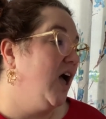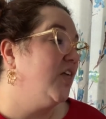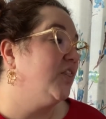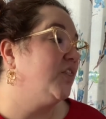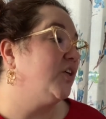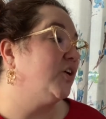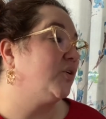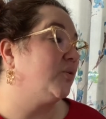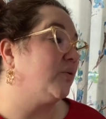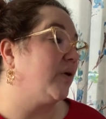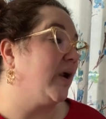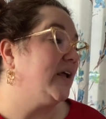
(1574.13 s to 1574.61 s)

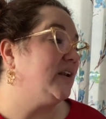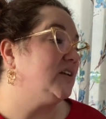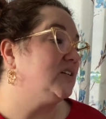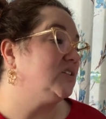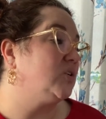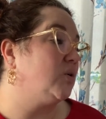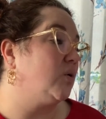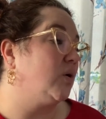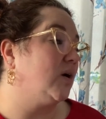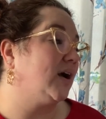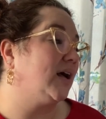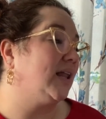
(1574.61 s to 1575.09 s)
the great
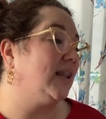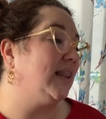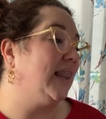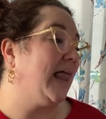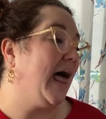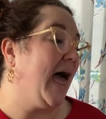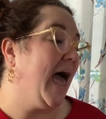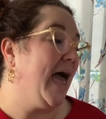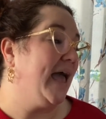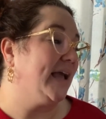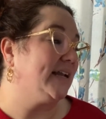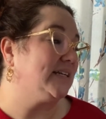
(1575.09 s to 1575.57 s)
door
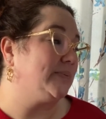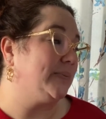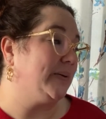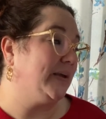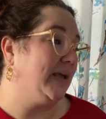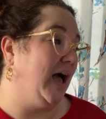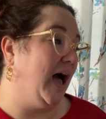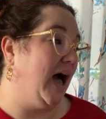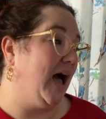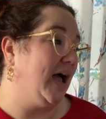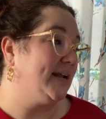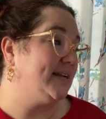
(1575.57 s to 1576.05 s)
clanged
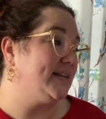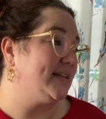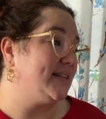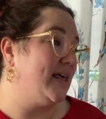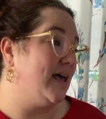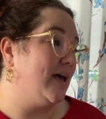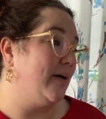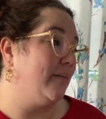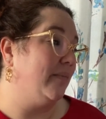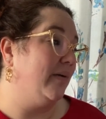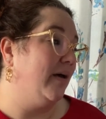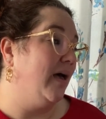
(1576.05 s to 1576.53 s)
behind
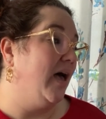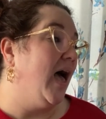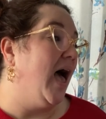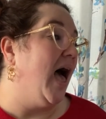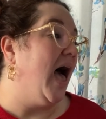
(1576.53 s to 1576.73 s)
them,